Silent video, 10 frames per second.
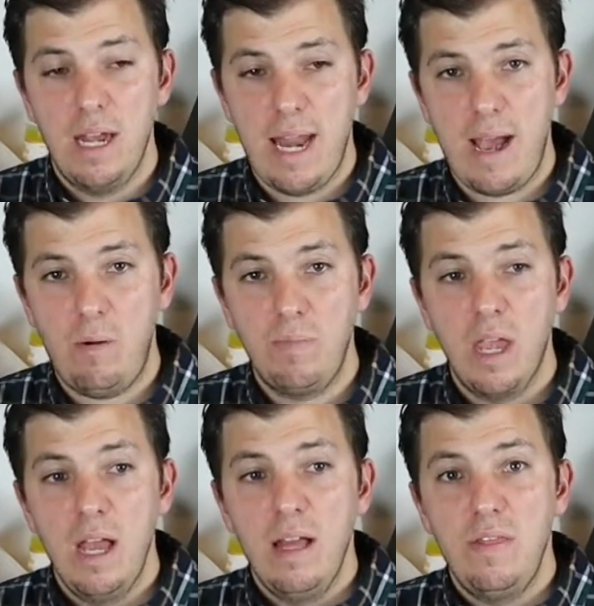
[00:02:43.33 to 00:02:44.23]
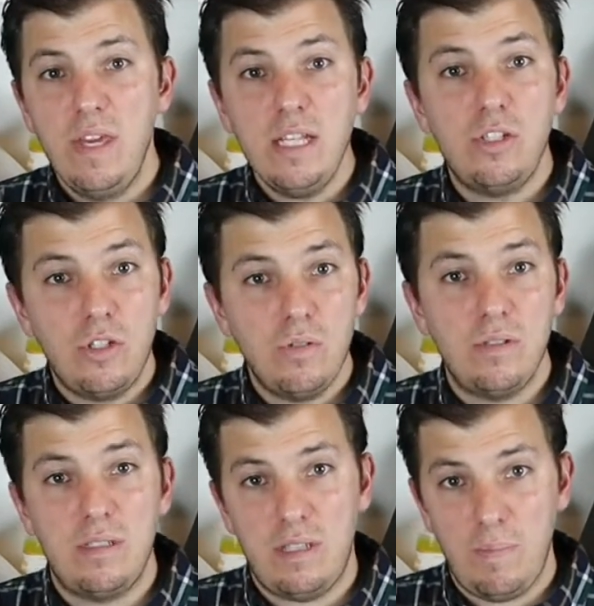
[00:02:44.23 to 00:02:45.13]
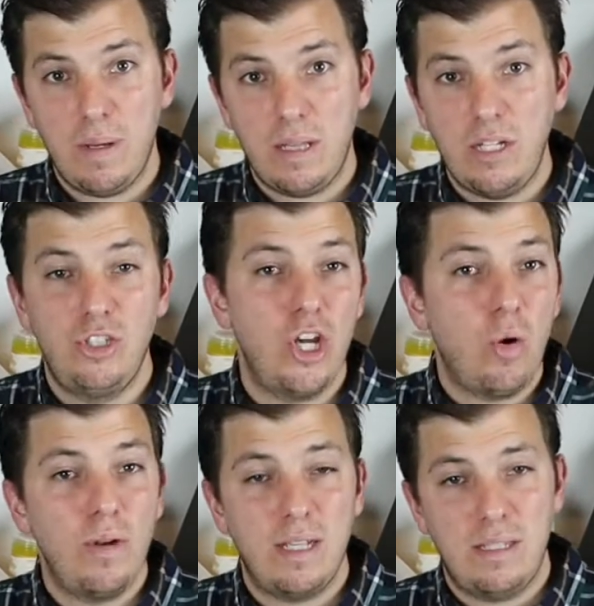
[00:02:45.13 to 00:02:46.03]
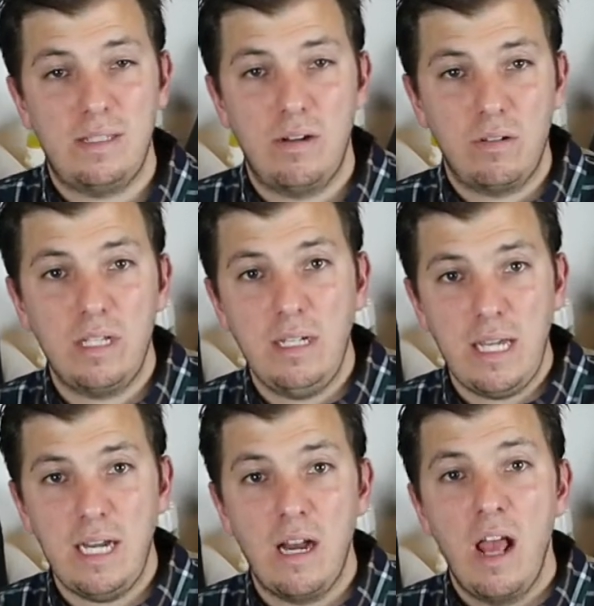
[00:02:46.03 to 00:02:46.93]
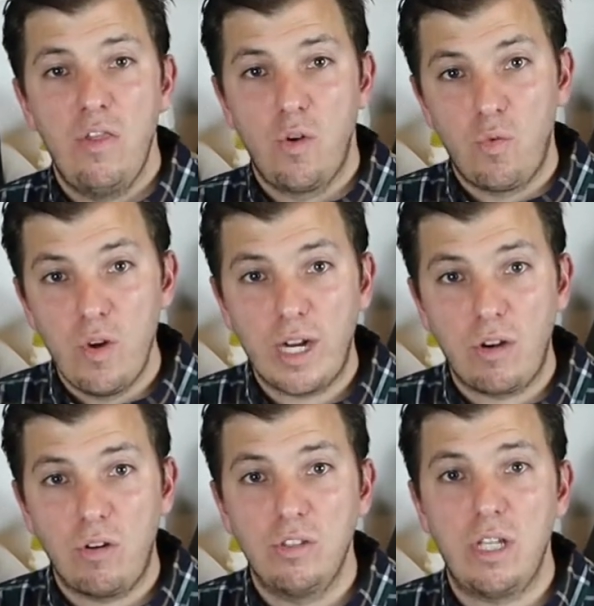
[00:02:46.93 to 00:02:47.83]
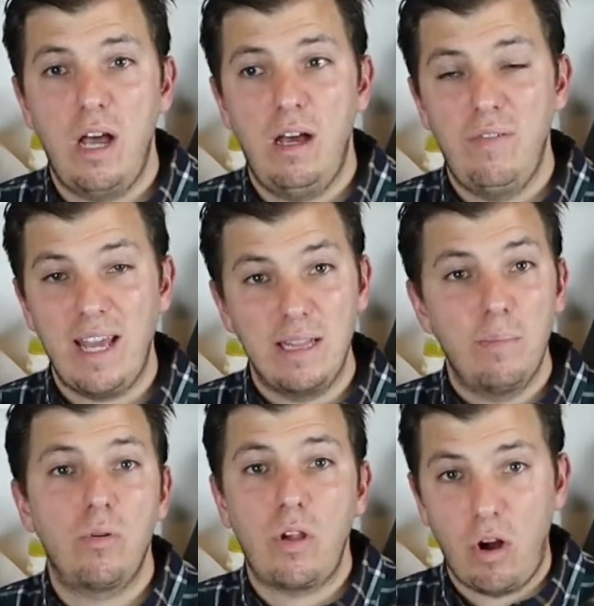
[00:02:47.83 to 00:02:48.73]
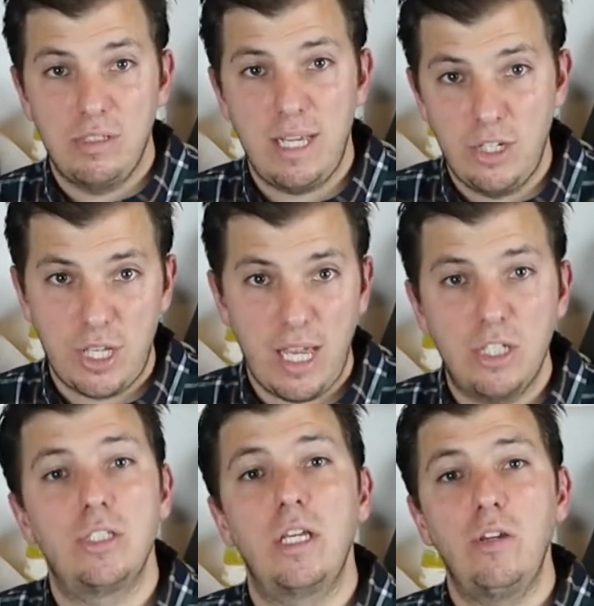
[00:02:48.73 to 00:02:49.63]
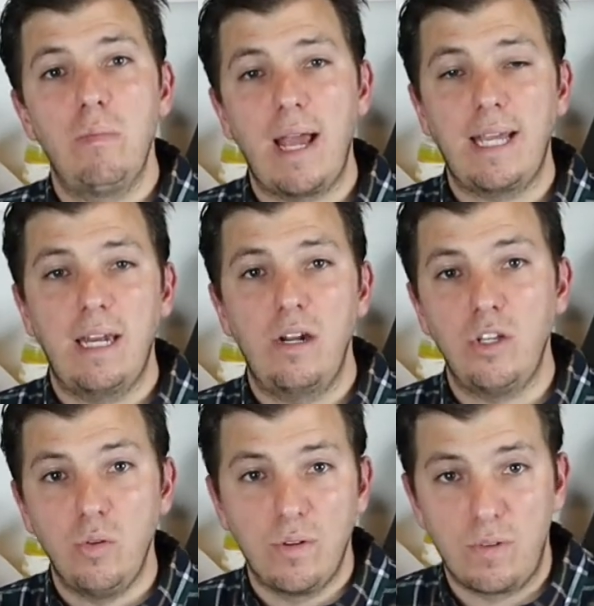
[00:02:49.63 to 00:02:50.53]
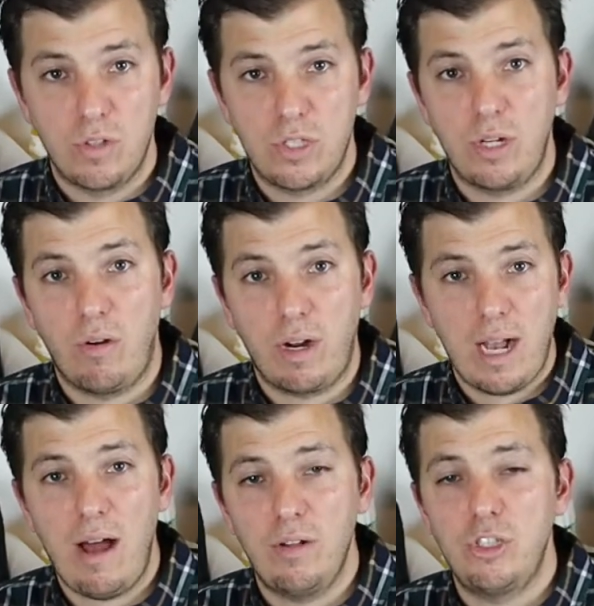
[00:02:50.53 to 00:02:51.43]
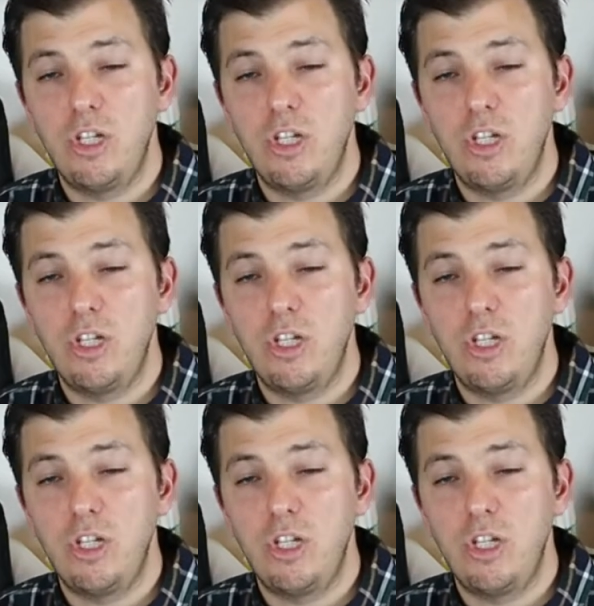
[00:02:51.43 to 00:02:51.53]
Now, these students typically don't necessarily need the rigors of a liberal arts education that you might get at a university or a college.